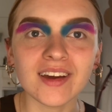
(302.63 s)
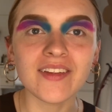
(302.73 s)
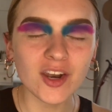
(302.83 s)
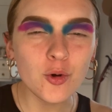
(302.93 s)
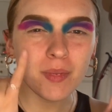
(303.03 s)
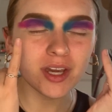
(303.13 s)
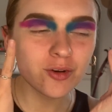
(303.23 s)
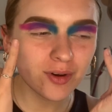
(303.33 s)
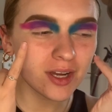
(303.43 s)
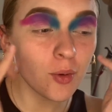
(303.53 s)
And then on
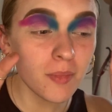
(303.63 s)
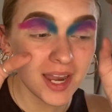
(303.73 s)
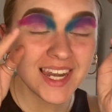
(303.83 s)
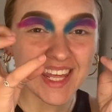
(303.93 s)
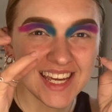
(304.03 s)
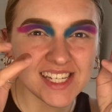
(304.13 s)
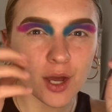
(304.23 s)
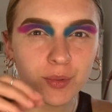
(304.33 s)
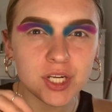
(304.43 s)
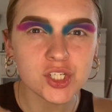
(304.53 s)
my lid,
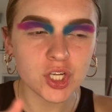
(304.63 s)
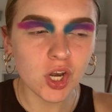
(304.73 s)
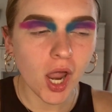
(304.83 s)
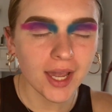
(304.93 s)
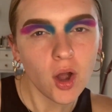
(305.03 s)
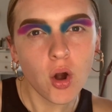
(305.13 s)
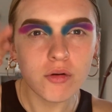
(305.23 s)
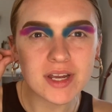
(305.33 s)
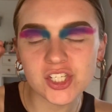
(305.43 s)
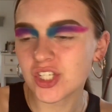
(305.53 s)
I'm going to do like
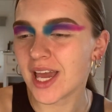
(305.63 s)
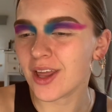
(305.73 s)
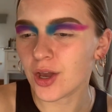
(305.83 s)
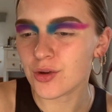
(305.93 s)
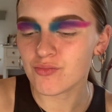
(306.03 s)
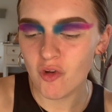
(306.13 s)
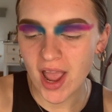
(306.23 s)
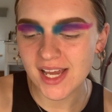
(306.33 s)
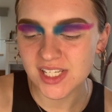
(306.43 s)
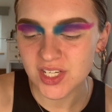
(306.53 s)
orange, yellow,
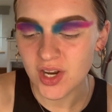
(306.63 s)
red.